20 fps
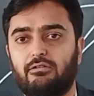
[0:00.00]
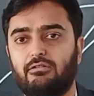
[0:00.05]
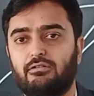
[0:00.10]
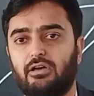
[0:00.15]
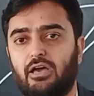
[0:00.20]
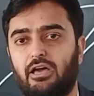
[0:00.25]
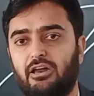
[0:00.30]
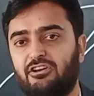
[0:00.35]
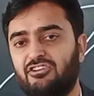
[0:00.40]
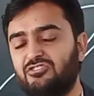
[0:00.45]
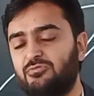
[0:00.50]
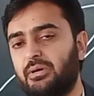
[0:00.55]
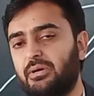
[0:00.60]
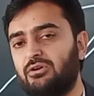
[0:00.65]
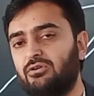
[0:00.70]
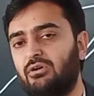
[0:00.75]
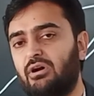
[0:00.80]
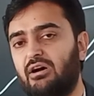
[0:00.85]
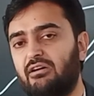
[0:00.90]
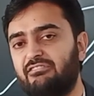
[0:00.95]

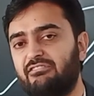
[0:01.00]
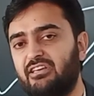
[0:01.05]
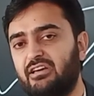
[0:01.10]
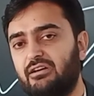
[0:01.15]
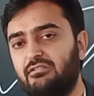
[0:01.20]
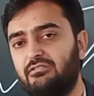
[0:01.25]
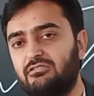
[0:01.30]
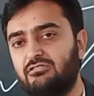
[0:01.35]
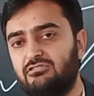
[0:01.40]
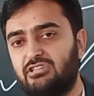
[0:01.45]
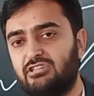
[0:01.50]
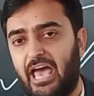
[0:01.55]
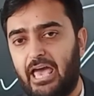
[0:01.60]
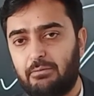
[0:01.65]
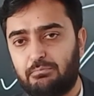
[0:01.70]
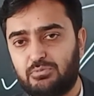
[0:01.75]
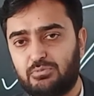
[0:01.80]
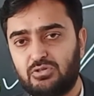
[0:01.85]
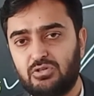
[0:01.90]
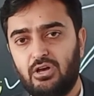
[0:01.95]
irrespective of their
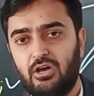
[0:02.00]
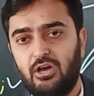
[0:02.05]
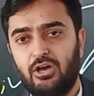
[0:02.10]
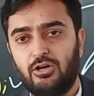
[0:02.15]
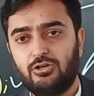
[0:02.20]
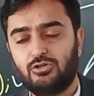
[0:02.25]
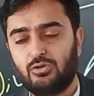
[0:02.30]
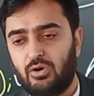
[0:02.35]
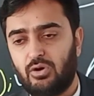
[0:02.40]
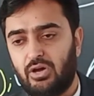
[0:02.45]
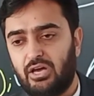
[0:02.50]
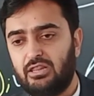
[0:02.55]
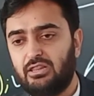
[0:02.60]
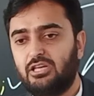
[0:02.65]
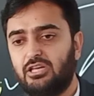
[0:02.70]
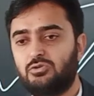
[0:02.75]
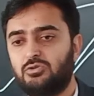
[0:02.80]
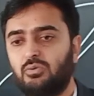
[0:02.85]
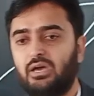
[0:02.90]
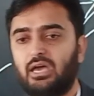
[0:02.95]
types. So in
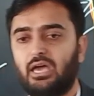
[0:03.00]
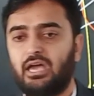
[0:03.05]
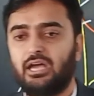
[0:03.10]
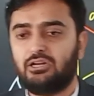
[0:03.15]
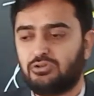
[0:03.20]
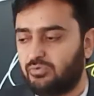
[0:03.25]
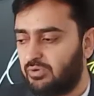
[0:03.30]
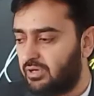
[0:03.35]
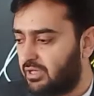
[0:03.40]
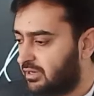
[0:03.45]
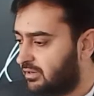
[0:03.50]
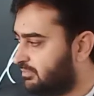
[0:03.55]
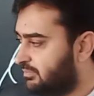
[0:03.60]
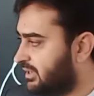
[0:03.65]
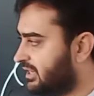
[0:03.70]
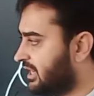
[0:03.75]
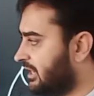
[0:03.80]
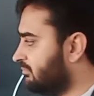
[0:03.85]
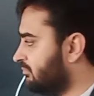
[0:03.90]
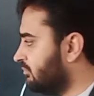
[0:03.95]
this way it will
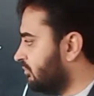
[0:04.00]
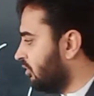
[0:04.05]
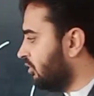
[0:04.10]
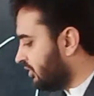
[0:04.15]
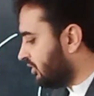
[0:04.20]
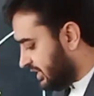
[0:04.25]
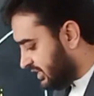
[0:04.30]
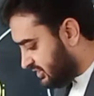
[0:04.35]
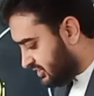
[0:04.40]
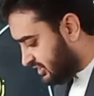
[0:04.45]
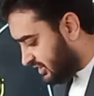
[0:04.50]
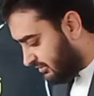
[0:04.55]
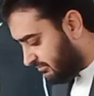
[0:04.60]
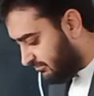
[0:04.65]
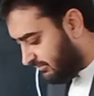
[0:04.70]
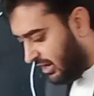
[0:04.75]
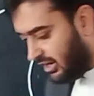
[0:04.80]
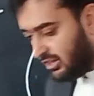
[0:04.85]
become more easier for